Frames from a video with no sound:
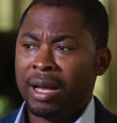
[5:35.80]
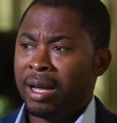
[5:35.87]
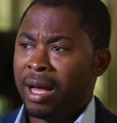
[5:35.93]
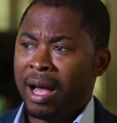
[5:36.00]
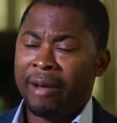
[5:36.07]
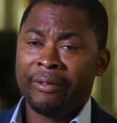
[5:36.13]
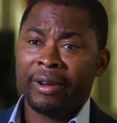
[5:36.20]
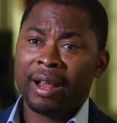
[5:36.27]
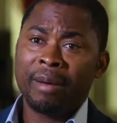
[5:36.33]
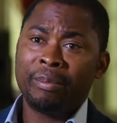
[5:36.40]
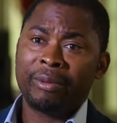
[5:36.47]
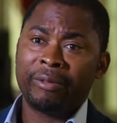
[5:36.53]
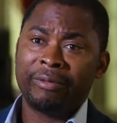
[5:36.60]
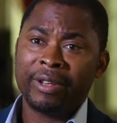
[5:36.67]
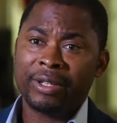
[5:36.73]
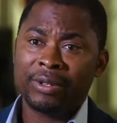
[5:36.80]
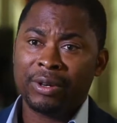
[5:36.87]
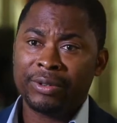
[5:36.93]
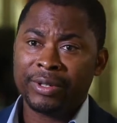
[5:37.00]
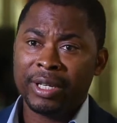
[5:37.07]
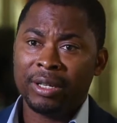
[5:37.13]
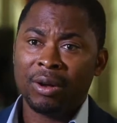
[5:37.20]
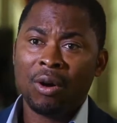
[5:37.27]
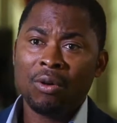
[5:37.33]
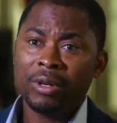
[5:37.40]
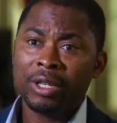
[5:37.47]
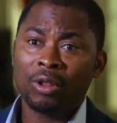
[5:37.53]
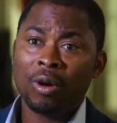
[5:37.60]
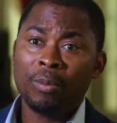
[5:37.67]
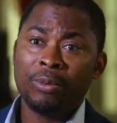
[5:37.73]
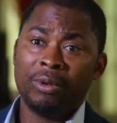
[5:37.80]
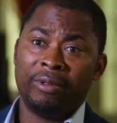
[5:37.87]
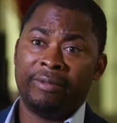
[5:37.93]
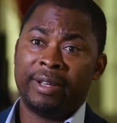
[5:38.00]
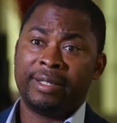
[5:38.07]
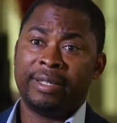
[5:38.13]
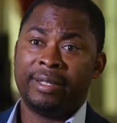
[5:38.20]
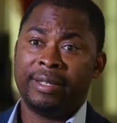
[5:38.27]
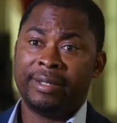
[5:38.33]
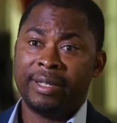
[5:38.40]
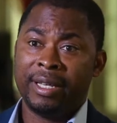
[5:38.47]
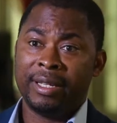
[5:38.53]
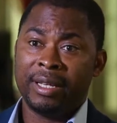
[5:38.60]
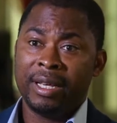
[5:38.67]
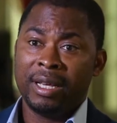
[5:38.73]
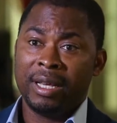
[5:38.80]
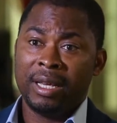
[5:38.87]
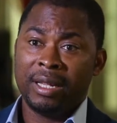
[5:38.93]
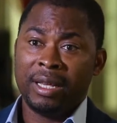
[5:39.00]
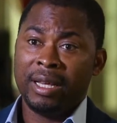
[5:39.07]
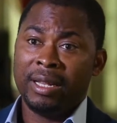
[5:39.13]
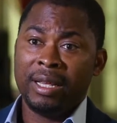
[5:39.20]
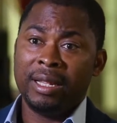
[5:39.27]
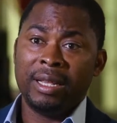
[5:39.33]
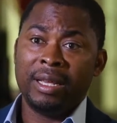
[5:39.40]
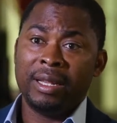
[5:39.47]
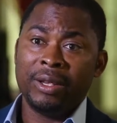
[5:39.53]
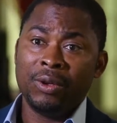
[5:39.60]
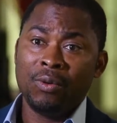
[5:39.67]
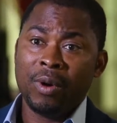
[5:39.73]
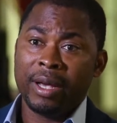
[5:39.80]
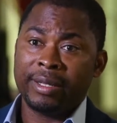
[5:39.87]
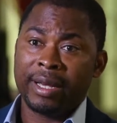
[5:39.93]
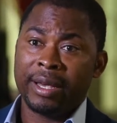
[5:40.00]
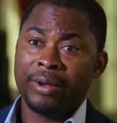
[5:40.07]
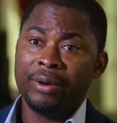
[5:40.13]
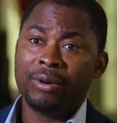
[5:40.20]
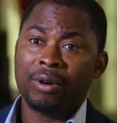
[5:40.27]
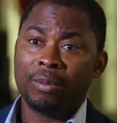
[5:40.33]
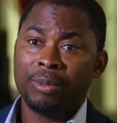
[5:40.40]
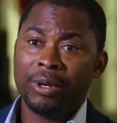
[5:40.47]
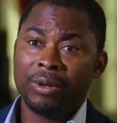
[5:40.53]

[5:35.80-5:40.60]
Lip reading: African professors in all the top universities in US and Europe,